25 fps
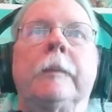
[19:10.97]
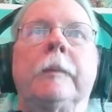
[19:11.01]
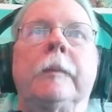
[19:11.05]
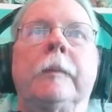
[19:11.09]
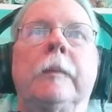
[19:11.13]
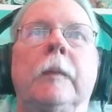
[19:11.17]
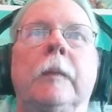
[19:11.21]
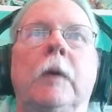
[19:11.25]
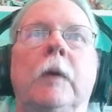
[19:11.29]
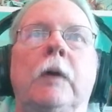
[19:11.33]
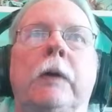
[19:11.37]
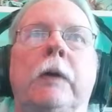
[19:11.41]

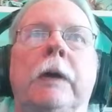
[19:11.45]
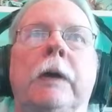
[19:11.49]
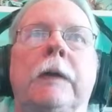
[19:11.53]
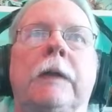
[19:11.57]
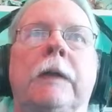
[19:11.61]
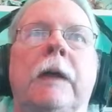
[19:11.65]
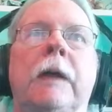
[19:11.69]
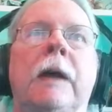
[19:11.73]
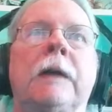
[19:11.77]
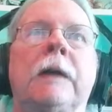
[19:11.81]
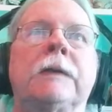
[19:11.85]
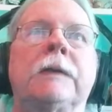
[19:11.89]
Okay,
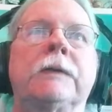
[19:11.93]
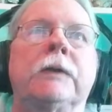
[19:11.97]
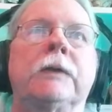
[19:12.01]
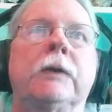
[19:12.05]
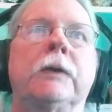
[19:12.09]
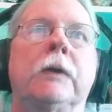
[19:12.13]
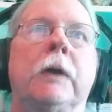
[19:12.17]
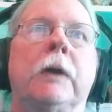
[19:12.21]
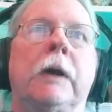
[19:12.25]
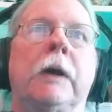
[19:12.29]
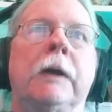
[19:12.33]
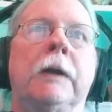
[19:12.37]
that's
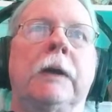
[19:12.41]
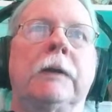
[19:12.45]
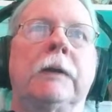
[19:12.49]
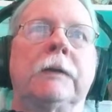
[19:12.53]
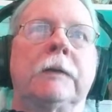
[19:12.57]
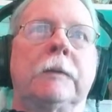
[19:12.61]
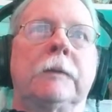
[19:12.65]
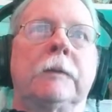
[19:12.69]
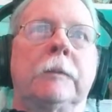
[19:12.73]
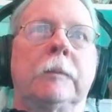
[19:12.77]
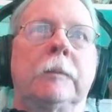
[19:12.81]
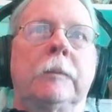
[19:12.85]
good. I
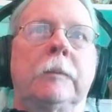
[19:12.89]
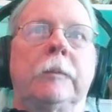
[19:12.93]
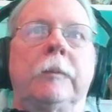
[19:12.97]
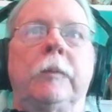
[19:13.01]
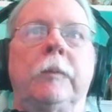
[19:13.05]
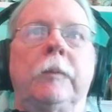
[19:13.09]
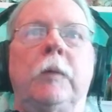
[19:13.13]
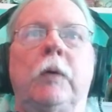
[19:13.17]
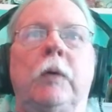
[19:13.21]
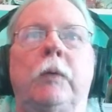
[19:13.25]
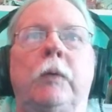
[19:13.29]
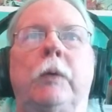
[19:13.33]
can,
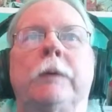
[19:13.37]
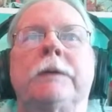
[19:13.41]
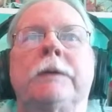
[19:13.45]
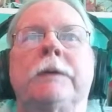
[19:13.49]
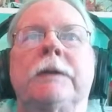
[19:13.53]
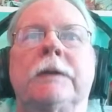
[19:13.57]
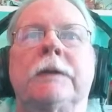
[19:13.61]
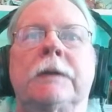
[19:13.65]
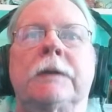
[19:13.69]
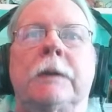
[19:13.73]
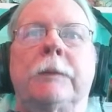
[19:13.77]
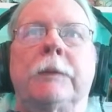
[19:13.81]
once
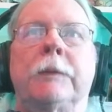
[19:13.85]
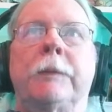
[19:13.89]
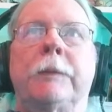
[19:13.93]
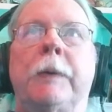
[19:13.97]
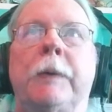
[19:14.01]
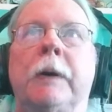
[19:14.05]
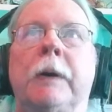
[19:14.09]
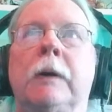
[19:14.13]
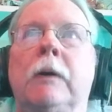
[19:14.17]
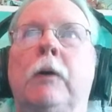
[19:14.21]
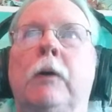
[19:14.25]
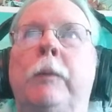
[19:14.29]
this comes
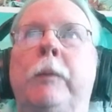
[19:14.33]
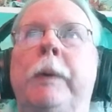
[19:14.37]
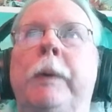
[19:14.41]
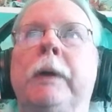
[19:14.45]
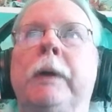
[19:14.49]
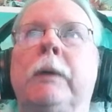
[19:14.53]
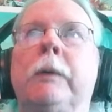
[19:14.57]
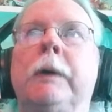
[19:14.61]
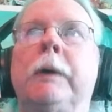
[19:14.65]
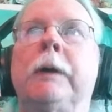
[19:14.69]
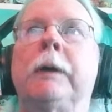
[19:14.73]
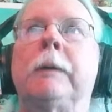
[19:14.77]
back. Oh, by
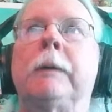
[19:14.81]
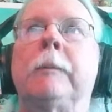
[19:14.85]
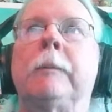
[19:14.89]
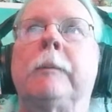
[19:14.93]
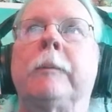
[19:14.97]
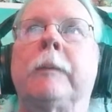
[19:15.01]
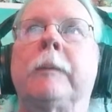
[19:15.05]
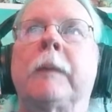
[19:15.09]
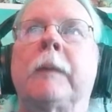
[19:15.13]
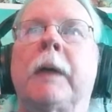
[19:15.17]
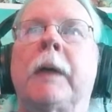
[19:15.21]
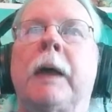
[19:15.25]
the way,
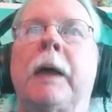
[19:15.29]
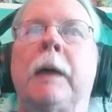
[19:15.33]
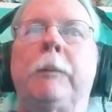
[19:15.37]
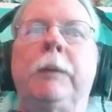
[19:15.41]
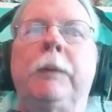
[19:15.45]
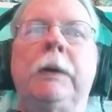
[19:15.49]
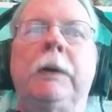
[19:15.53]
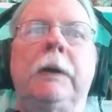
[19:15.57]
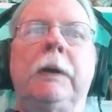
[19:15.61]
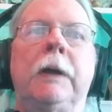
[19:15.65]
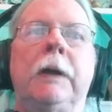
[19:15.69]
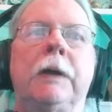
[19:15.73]

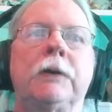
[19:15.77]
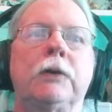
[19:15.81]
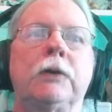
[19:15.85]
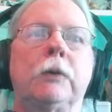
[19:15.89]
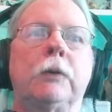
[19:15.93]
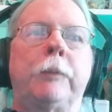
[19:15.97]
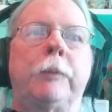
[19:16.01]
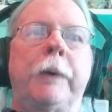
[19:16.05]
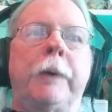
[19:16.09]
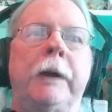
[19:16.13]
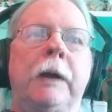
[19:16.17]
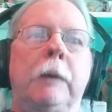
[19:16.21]
happy National
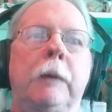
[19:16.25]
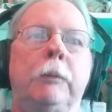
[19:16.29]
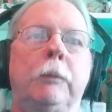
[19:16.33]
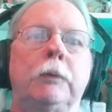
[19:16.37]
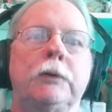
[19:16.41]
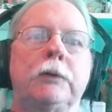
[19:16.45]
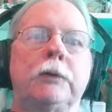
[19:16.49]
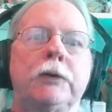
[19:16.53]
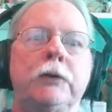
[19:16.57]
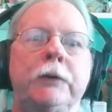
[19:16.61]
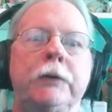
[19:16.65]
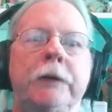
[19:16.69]
Pineapple
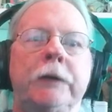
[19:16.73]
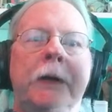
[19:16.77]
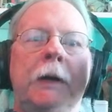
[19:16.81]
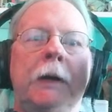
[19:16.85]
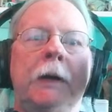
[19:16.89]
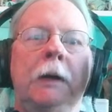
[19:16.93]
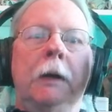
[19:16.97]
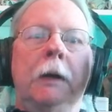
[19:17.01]
Juice Day.